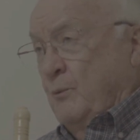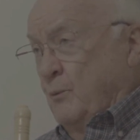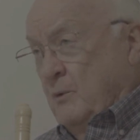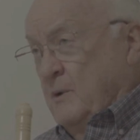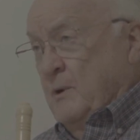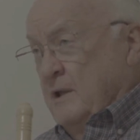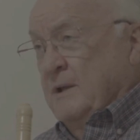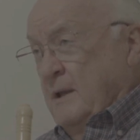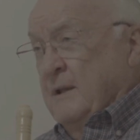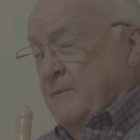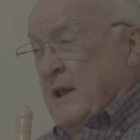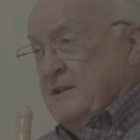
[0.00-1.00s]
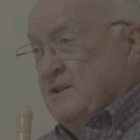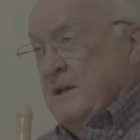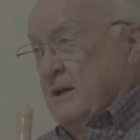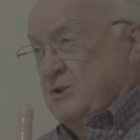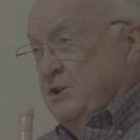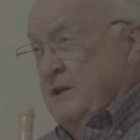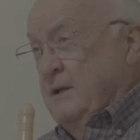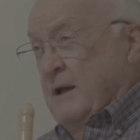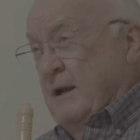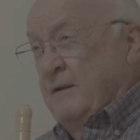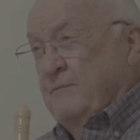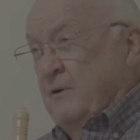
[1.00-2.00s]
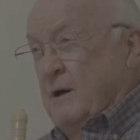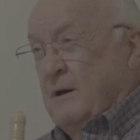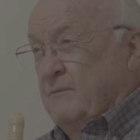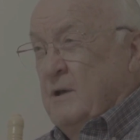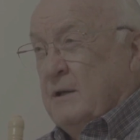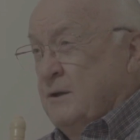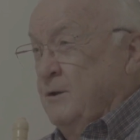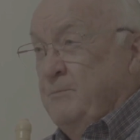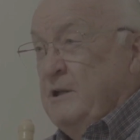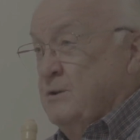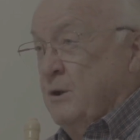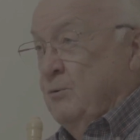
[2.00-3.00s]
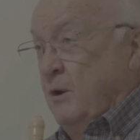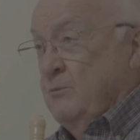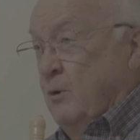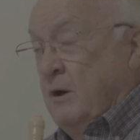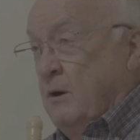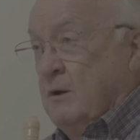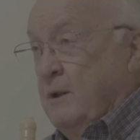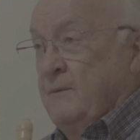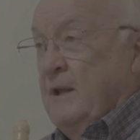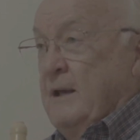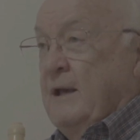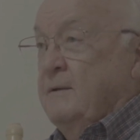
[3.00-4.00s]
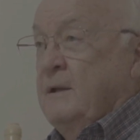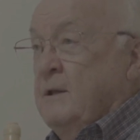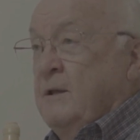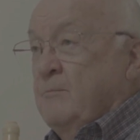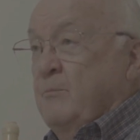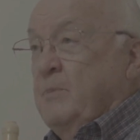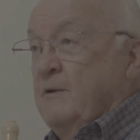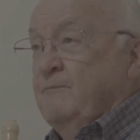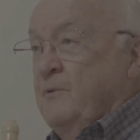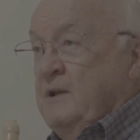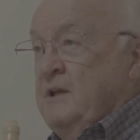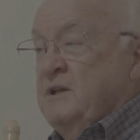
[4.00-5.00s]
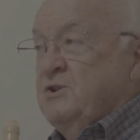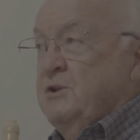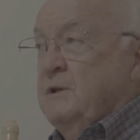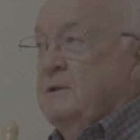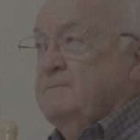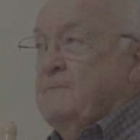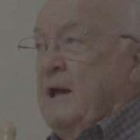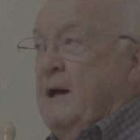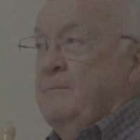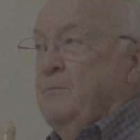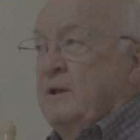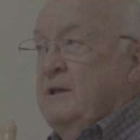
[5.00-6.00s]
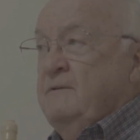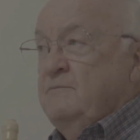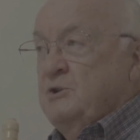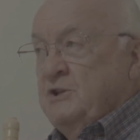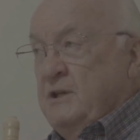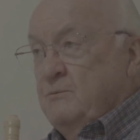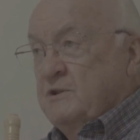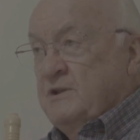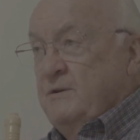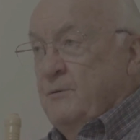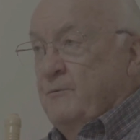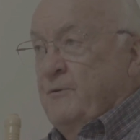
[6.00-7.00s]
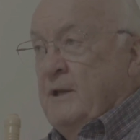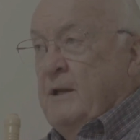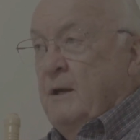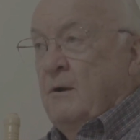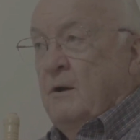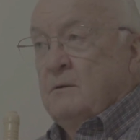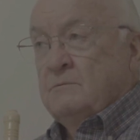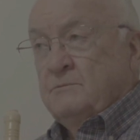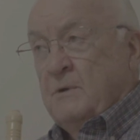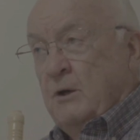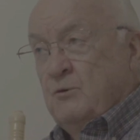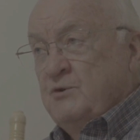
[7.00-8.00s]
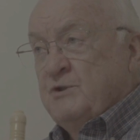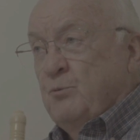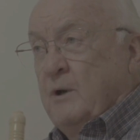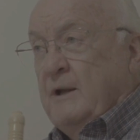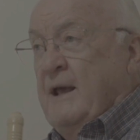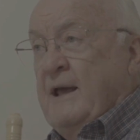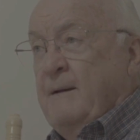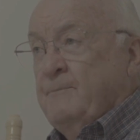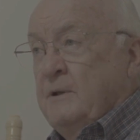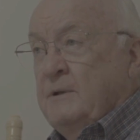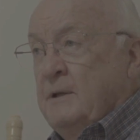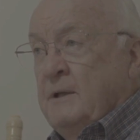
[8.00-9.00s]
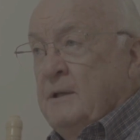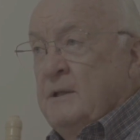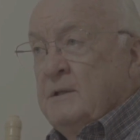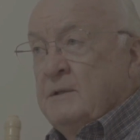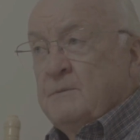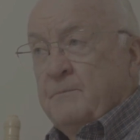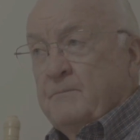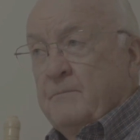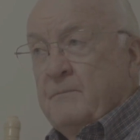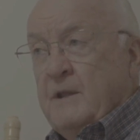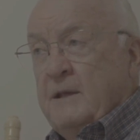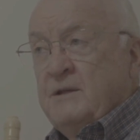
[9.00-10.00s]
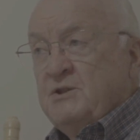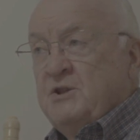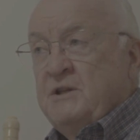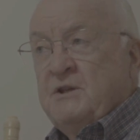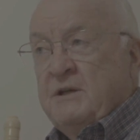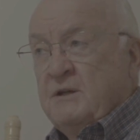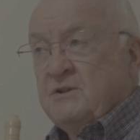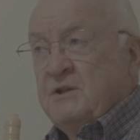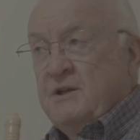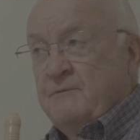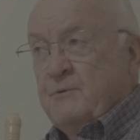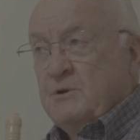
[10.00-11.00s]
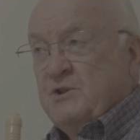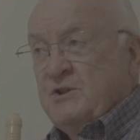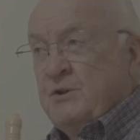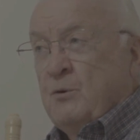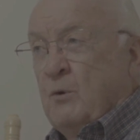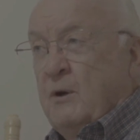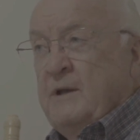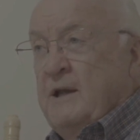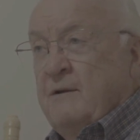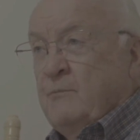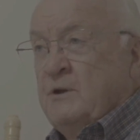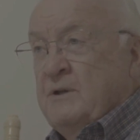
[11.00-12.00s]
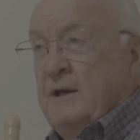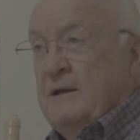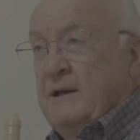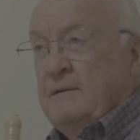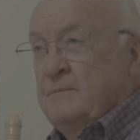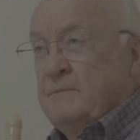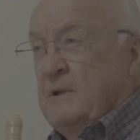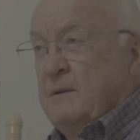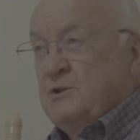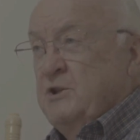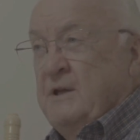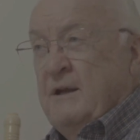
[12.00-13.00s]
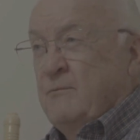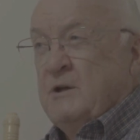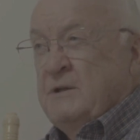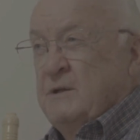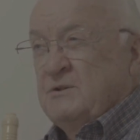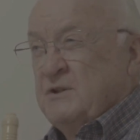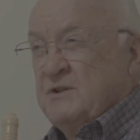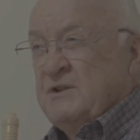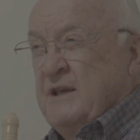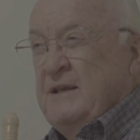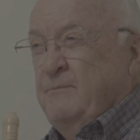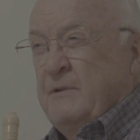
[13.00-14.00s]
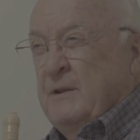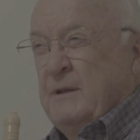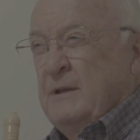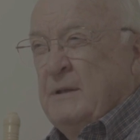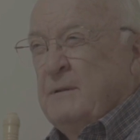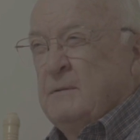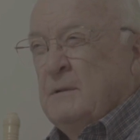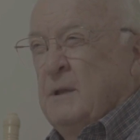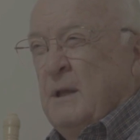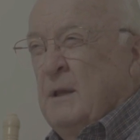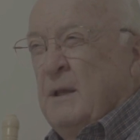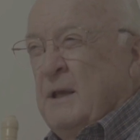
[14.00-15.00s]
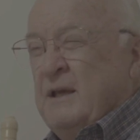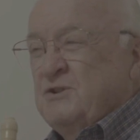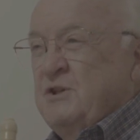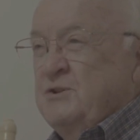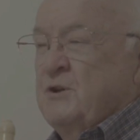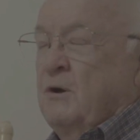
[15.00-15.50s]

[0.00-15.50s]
that's how she got involved. Now, I could be totally wrong in that, but Venetia, I believe she was either there, knows what happened, and she tells a different story every time. She never tells the same thing, and she's